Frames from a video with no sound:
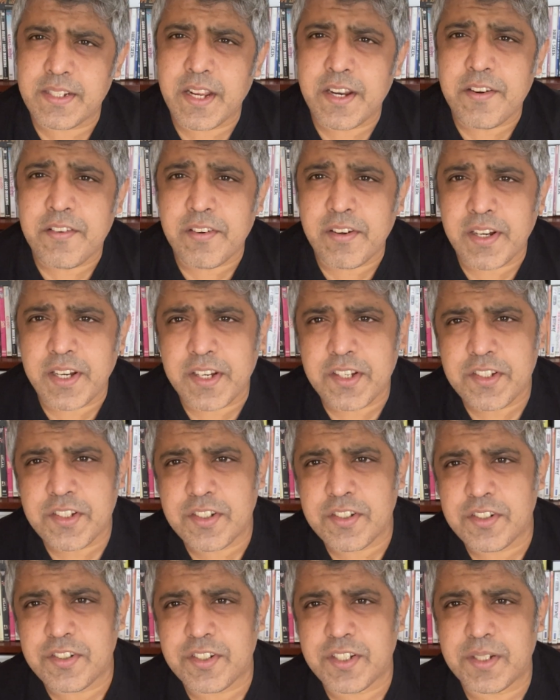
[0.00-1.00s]
and
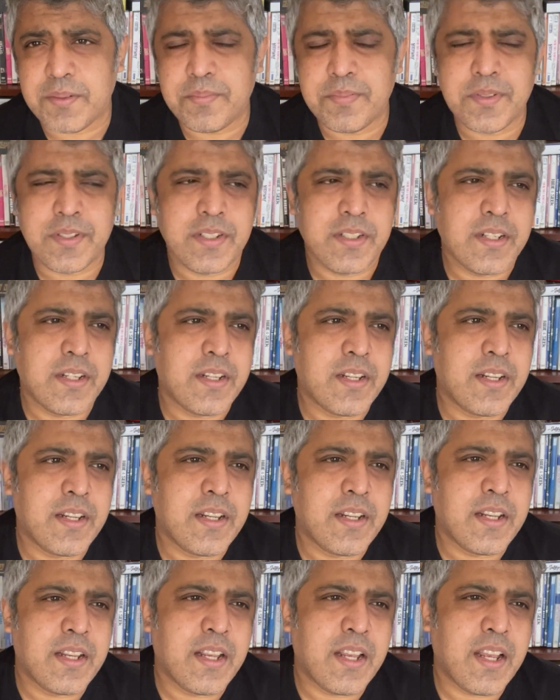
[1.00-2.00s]
relationships.
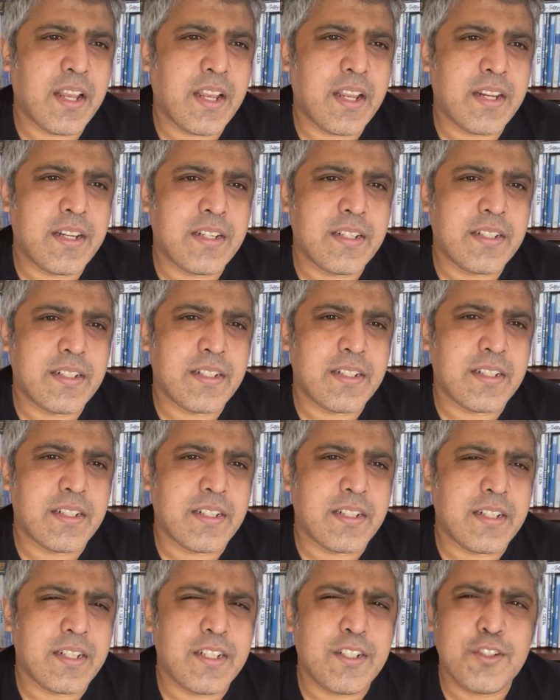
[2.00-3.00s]
And
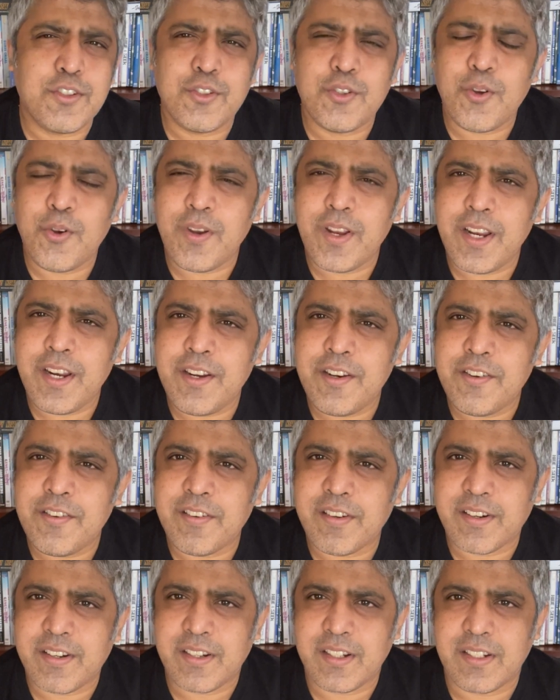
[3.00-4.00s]
it's so
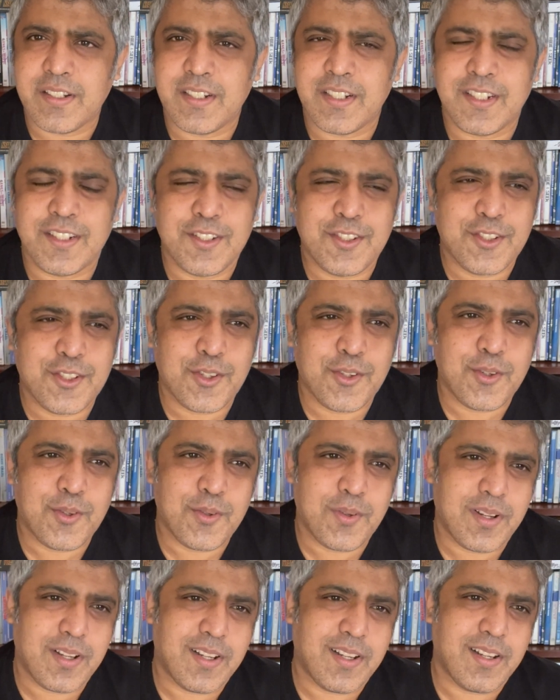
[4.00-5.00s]
intricate. It's
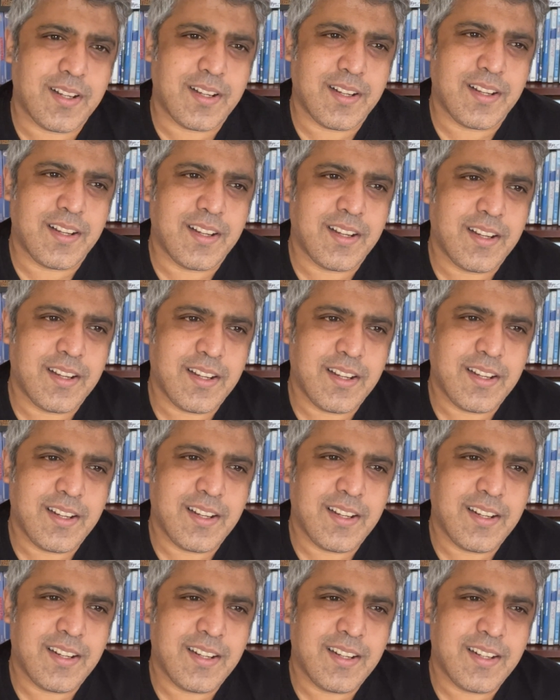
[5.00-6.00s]
so
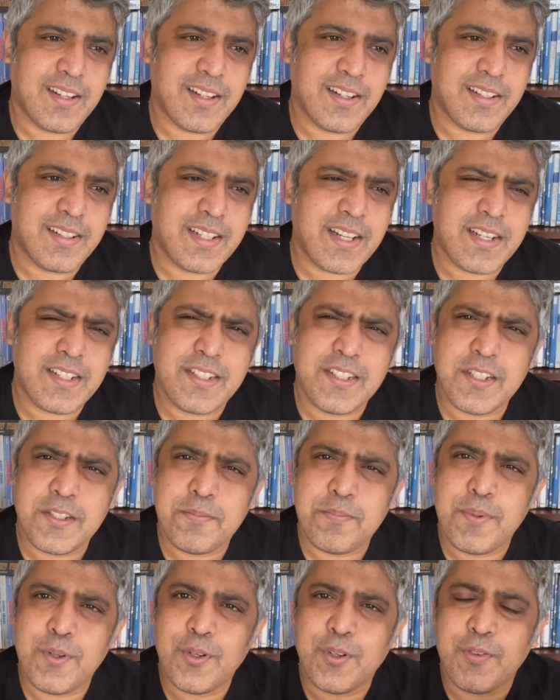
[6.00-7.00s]
there is this
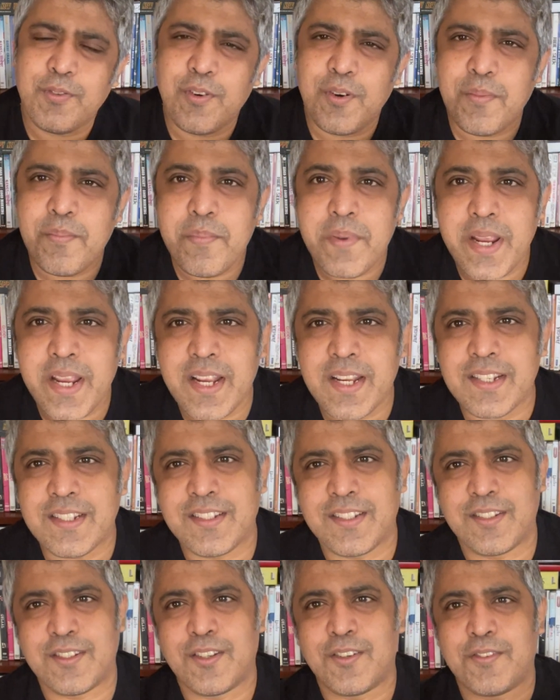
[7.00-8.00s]
beautiful
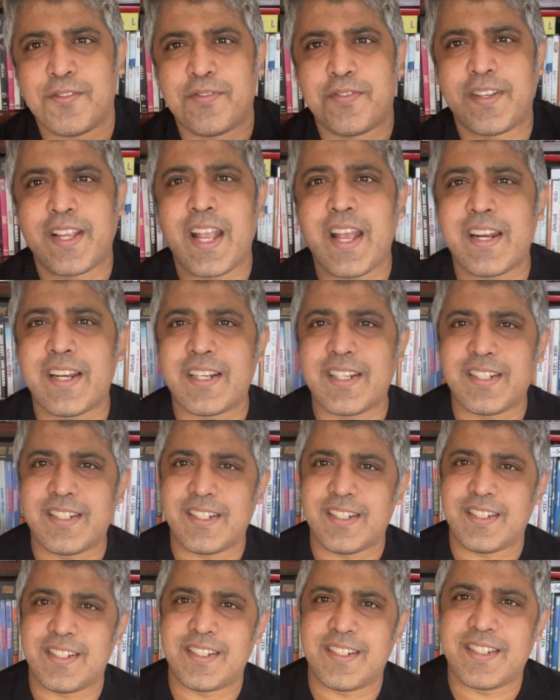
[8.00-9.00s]
maze of
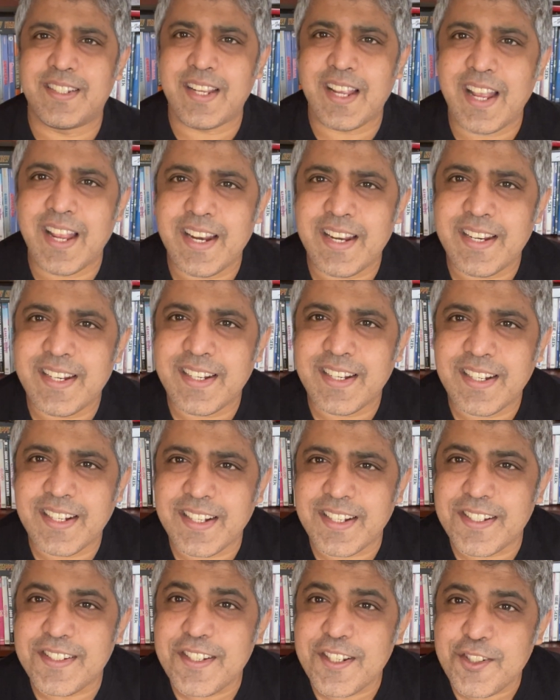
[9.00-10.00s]
characters and
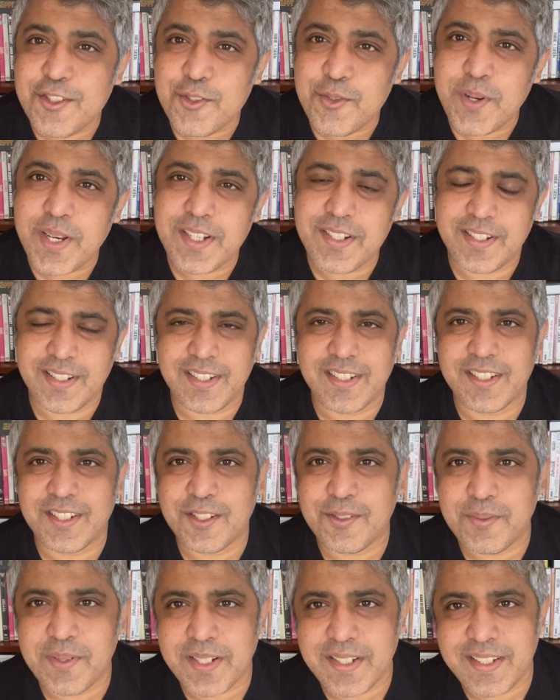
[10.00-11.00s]

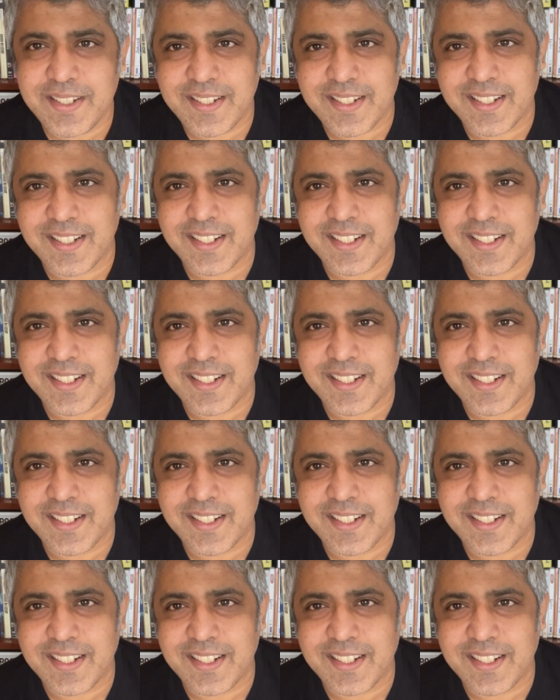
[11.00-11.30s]
situations which